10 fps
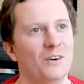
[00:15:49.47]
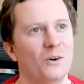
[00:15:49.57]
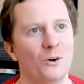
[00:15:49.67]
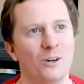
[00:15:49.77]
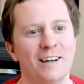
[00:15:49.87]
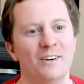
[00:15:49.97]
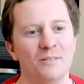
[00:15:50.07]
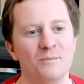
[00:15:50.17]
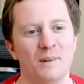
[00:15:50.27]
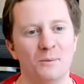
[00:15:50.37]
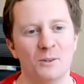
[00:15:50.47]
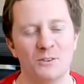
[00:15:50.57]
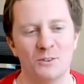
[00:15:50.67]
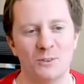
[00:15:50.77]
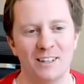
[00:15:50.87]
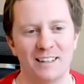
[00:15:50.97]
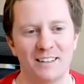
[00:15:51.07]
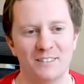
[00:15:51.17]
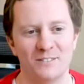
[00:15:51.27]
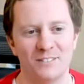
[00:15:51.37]
ordinary but wants to try
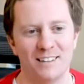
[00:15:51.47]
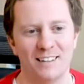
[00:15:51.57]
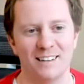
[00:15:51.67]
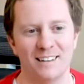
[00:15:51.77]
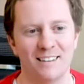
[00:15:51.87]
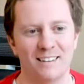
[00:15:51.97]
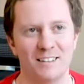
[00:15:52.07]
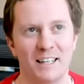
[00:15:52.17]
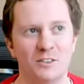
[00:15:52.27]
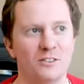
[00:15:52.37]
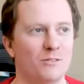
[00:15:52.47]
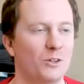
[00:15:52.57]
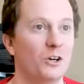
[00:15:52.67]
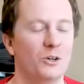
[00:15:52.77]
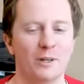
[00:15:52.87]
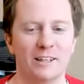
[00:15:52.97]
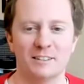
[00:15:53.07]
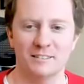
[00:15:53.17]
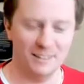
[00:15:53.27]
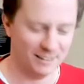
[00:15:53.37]
uh, his or her
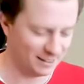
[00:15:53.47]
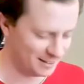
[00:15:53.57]
wings, I guess.